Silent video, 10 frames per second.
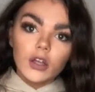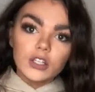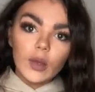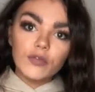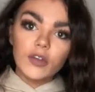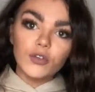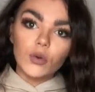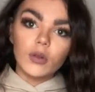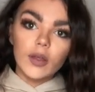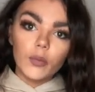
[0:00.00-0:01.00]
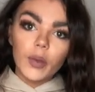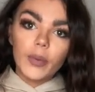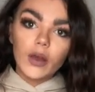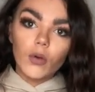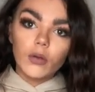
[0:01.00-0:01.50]
So even if you're a little bit
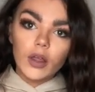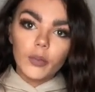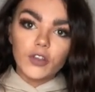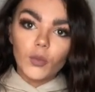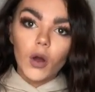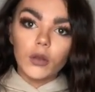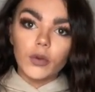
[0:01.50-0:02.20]
bigger or a little bit smaller,